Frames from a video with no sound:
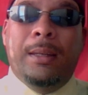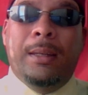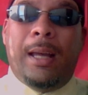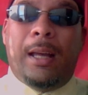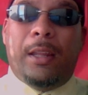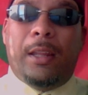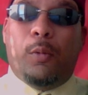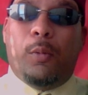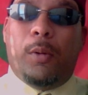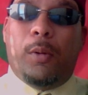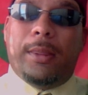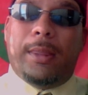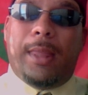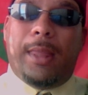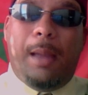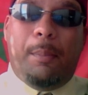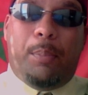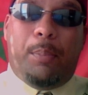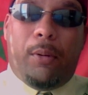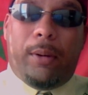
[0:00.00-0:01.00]
Now, the one
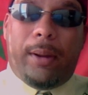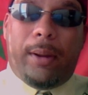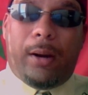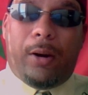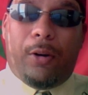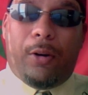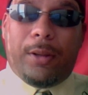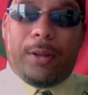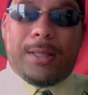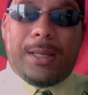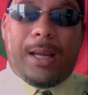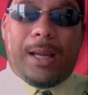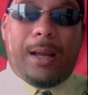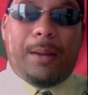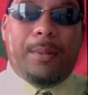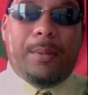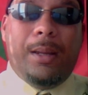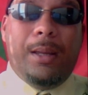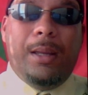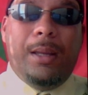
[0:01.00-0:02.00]
they point out all the
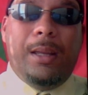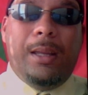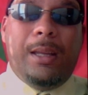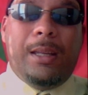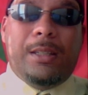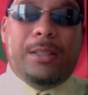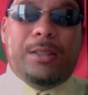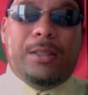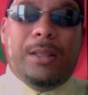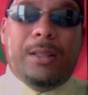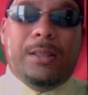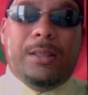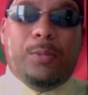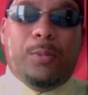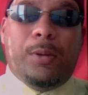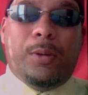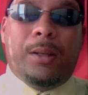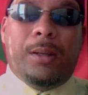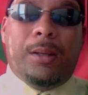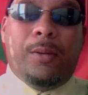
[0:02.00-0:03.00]
time is
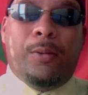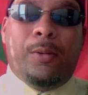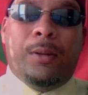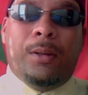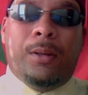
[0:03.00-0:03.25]
when